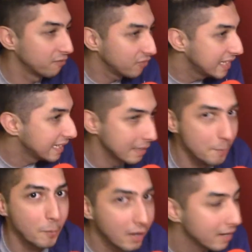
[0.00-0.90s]
feeding
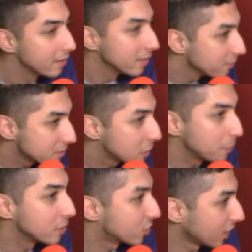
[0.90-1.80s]
them
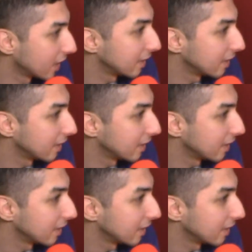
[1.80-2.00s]
stupid shit.